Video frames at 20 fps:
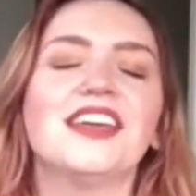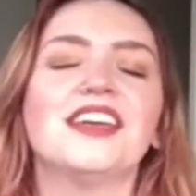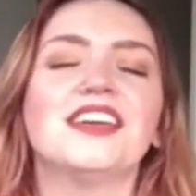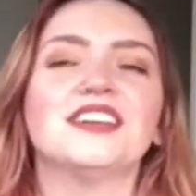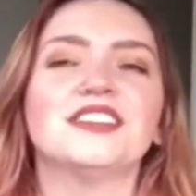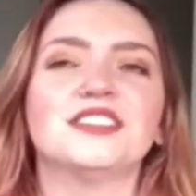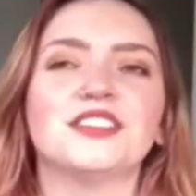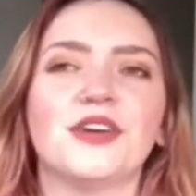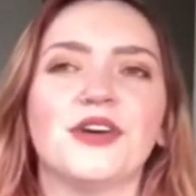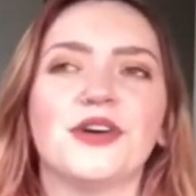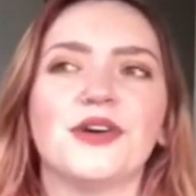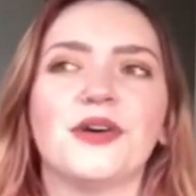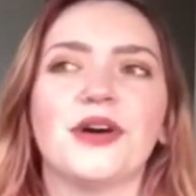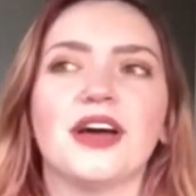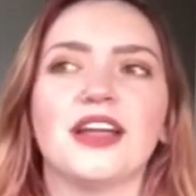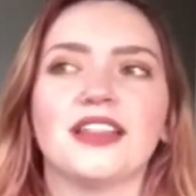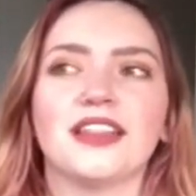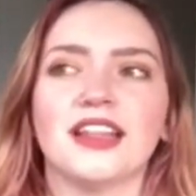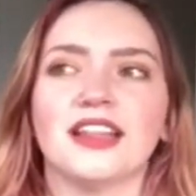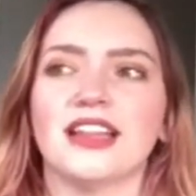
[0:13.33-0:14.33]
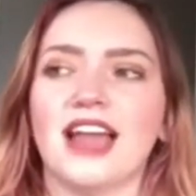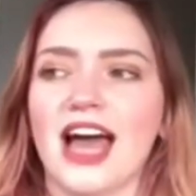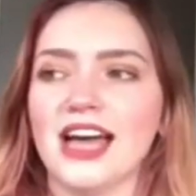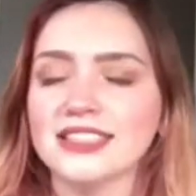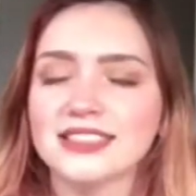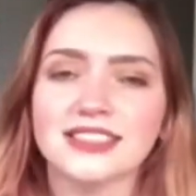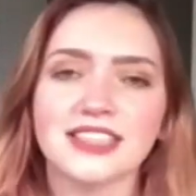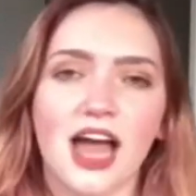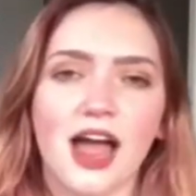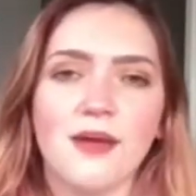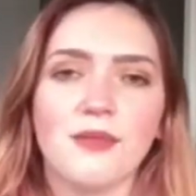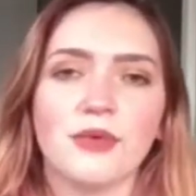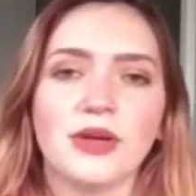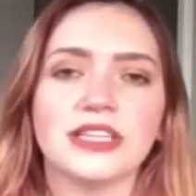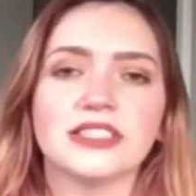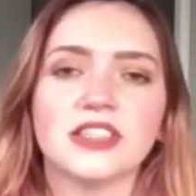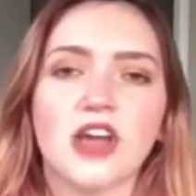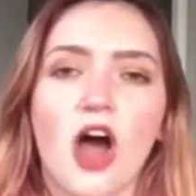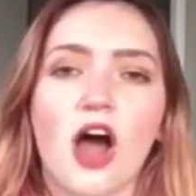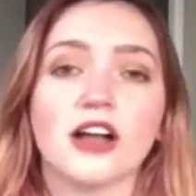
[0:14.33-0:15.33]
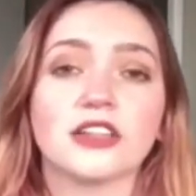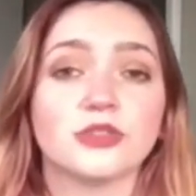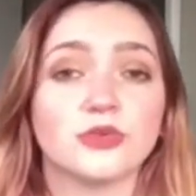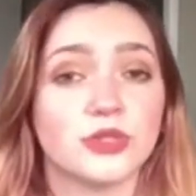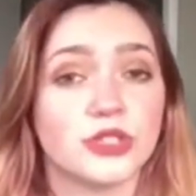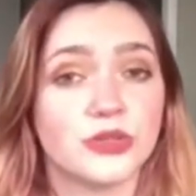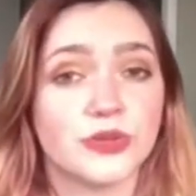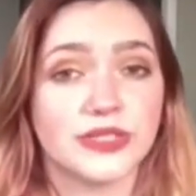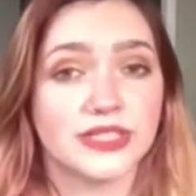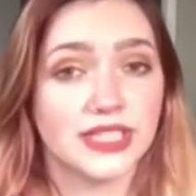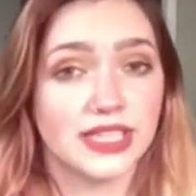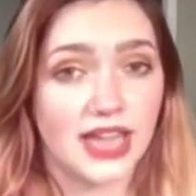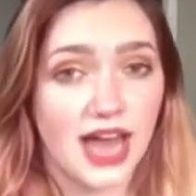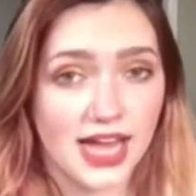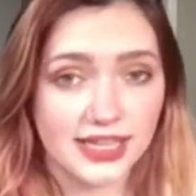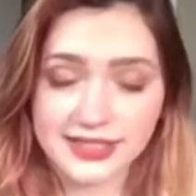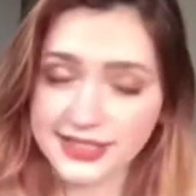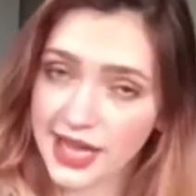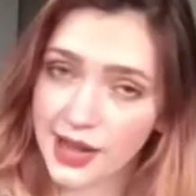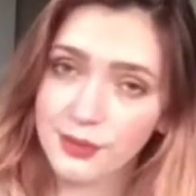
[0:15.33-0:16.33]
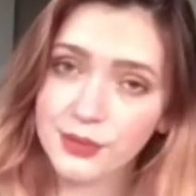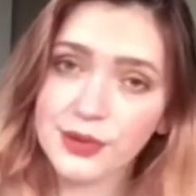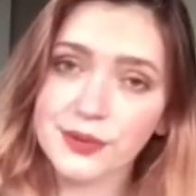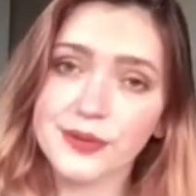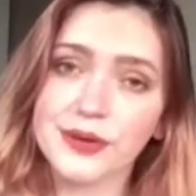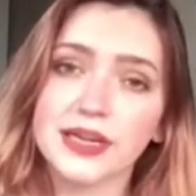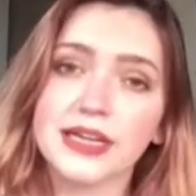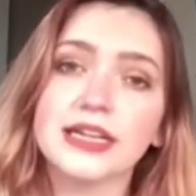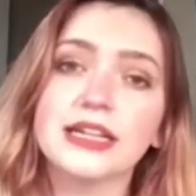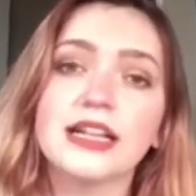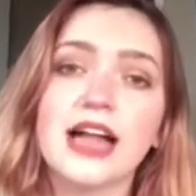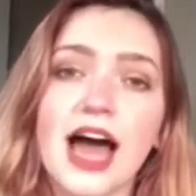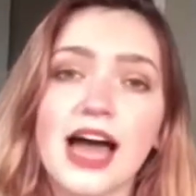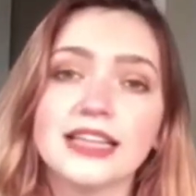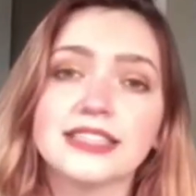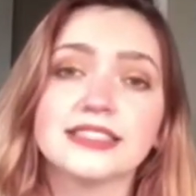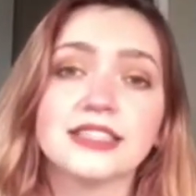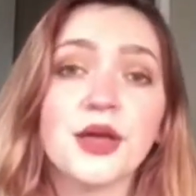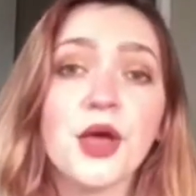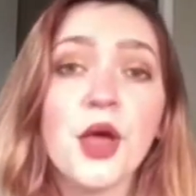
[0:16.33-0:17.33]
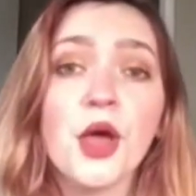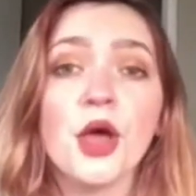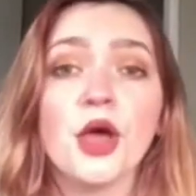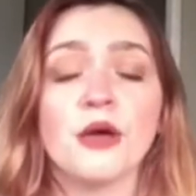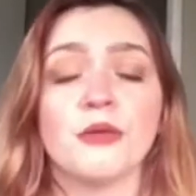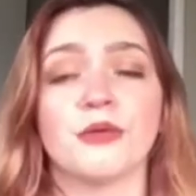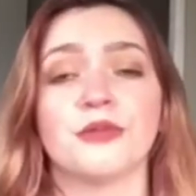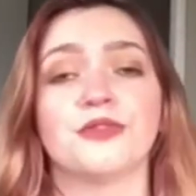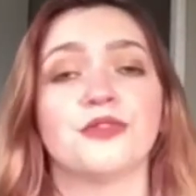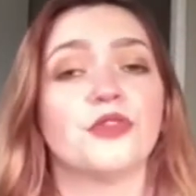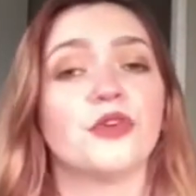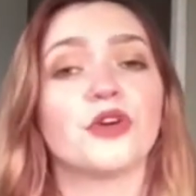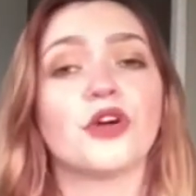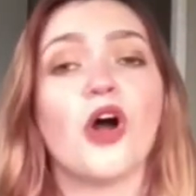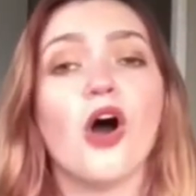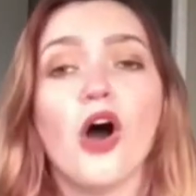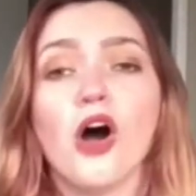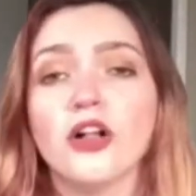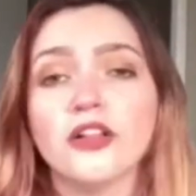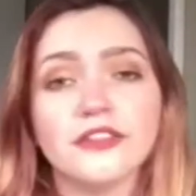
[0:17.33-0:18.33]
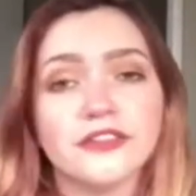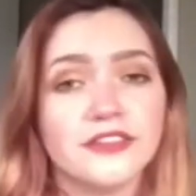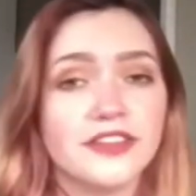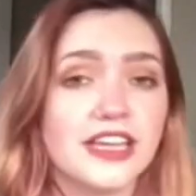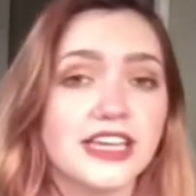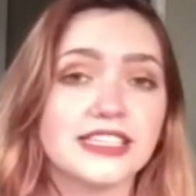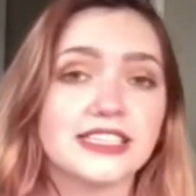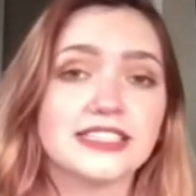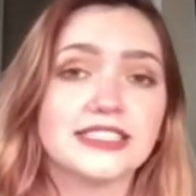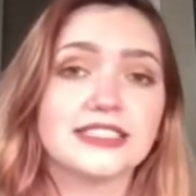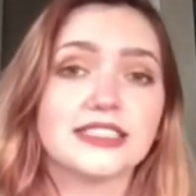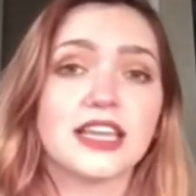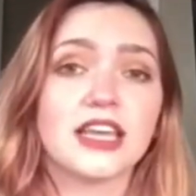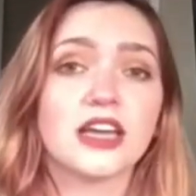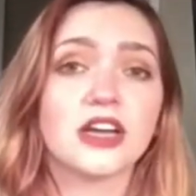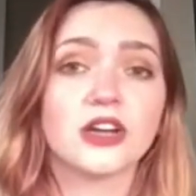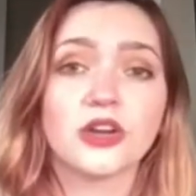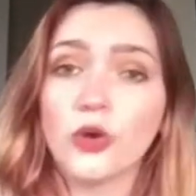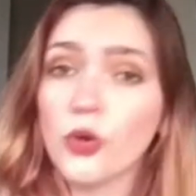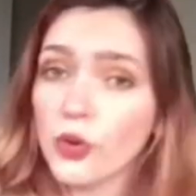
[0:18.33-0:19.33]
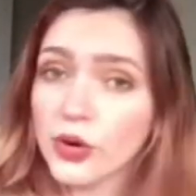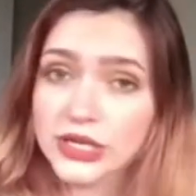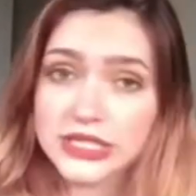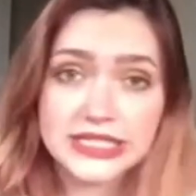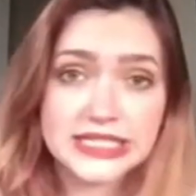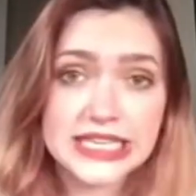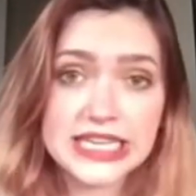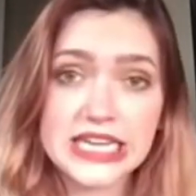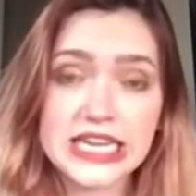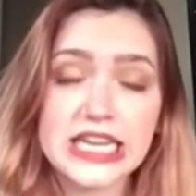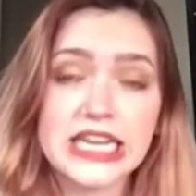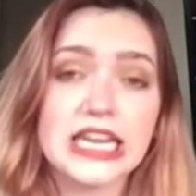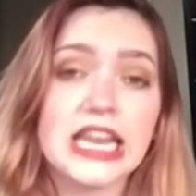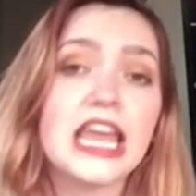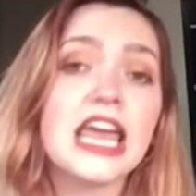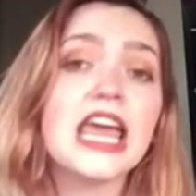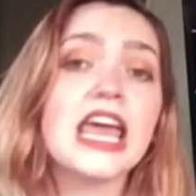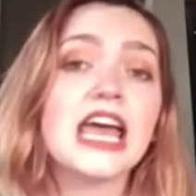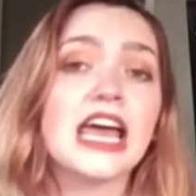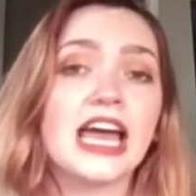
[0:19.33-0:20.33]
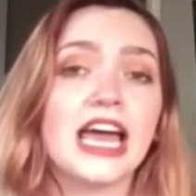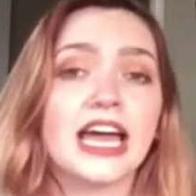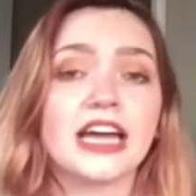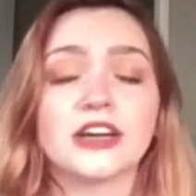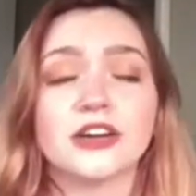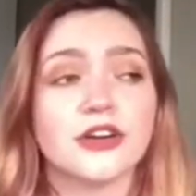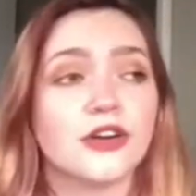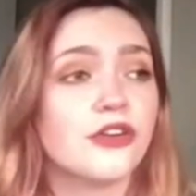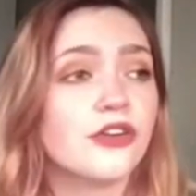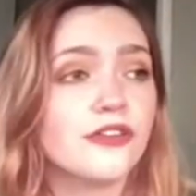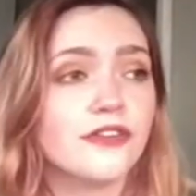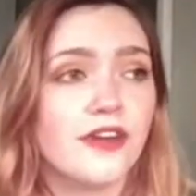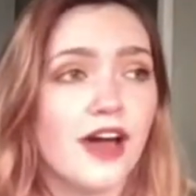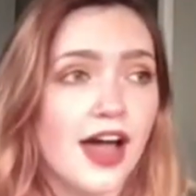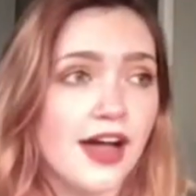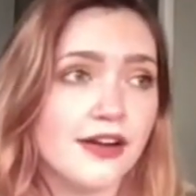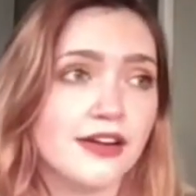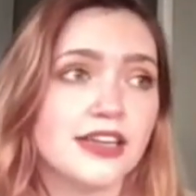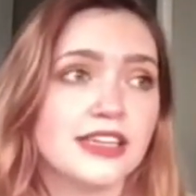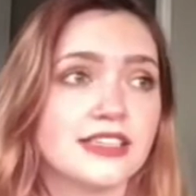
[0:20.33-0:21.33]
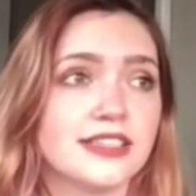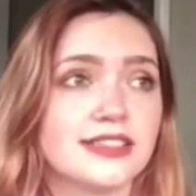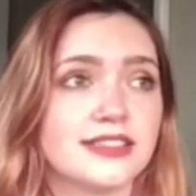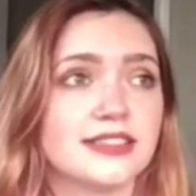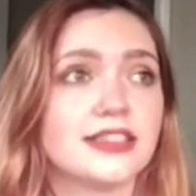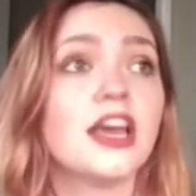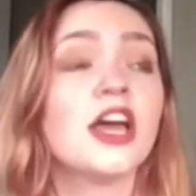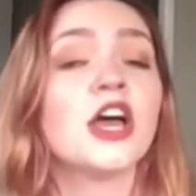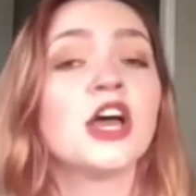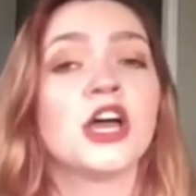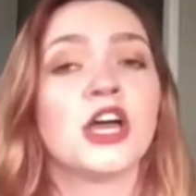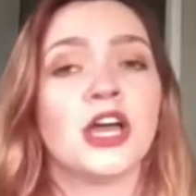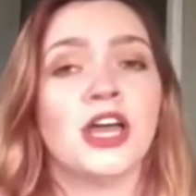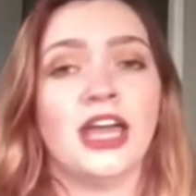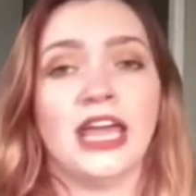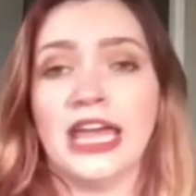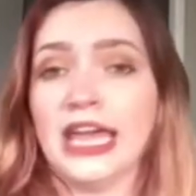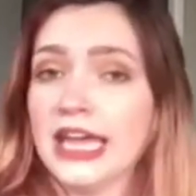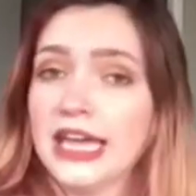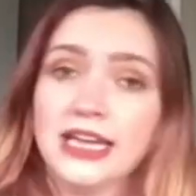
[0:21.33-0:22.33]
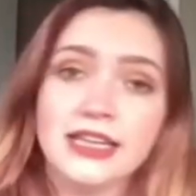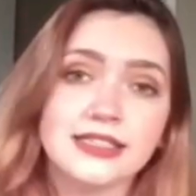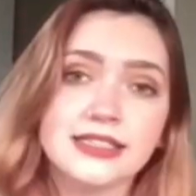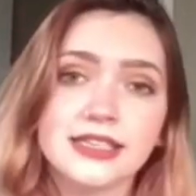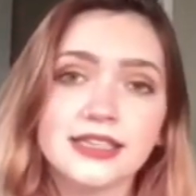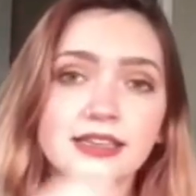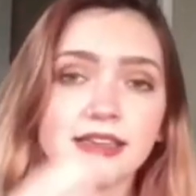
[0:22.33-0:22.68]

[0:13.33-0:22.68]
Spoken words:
So the last time we talked, which was the last time we were in class, before all of this quarantine and coronavirus hit,